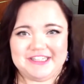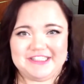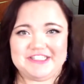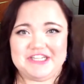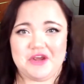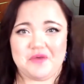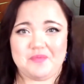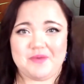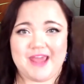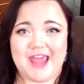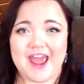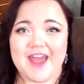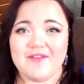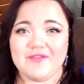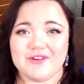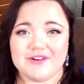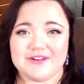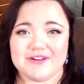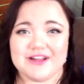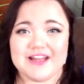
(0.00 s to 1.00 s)
to be
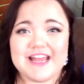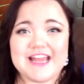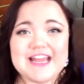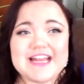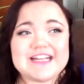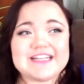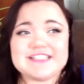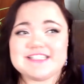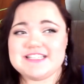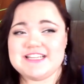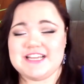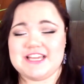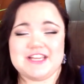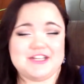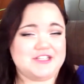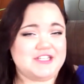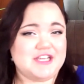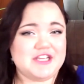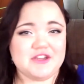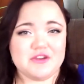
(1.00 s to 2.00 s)
able to
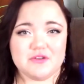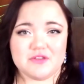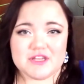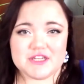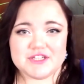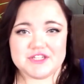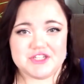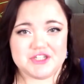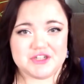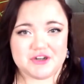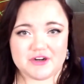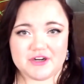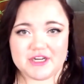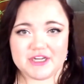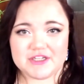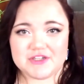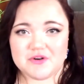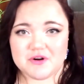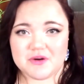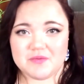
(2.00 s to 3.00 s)
continue this journey
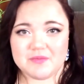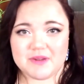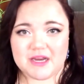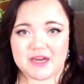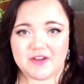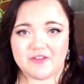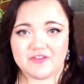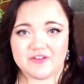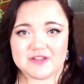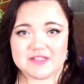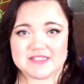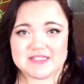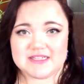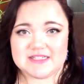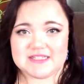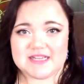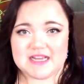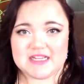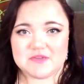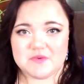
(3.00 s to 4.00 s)
toward meaningful
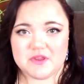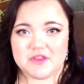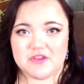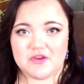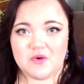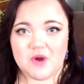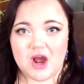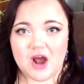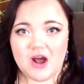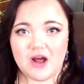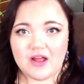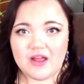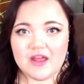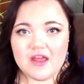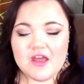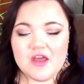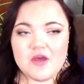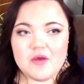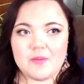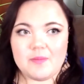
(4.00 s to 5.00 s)
success with you all
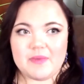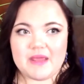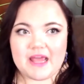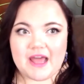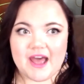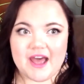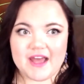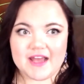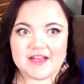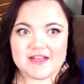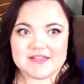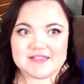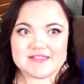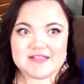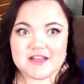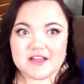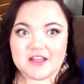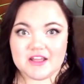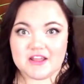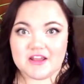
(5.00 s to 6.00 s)
because
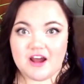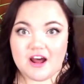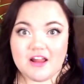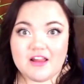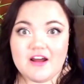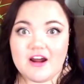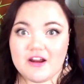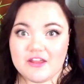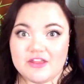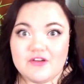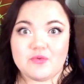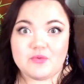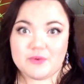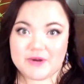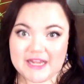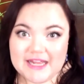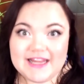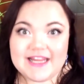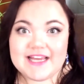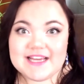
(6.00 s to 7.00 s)
y'all are the
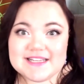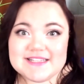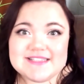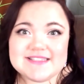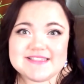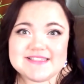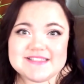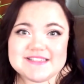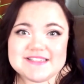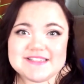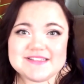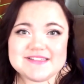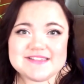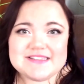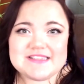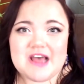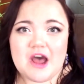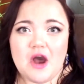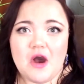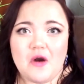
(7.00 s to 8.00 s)
realist.
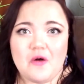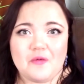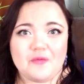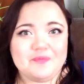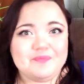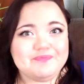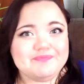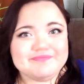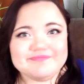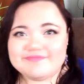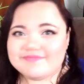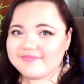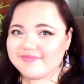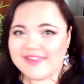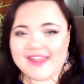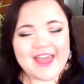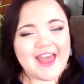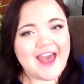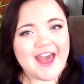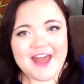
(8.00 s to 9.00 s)
So,
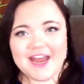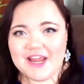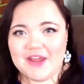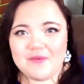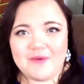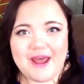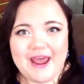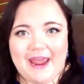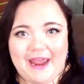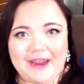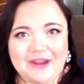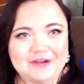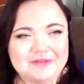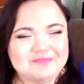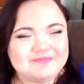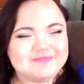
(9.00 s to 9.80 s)
anyway,